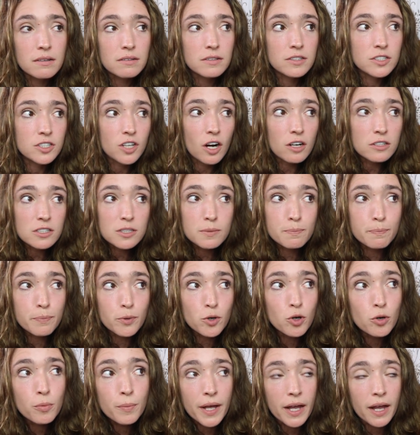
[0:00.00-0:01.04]
starts
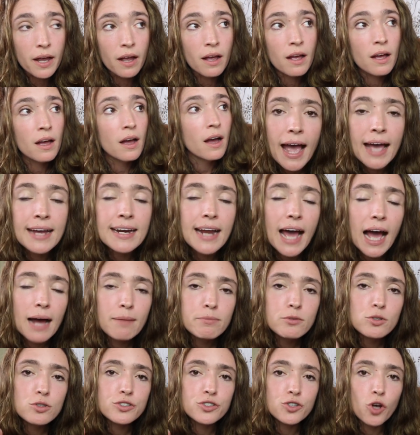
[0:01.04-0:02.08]
booming. And
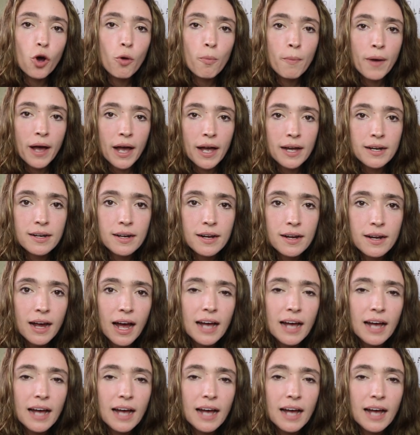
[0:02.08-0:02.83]
Abdul Somad